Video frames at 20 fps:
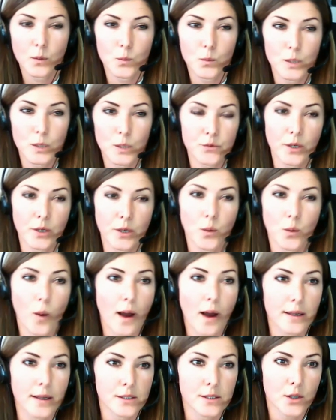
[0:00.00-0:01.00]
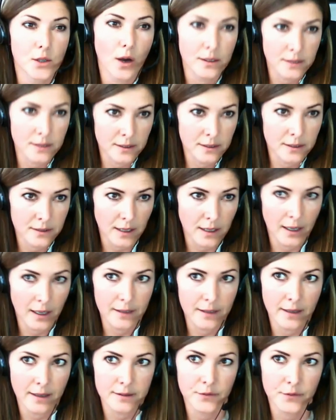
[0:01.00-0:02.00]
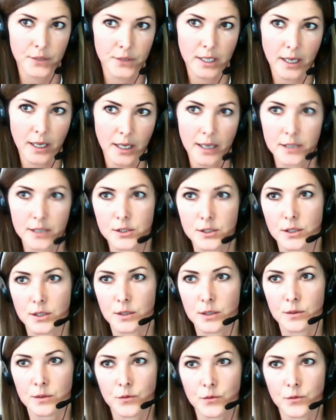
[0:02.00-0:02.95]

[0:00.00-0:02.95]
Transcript: which requires content identification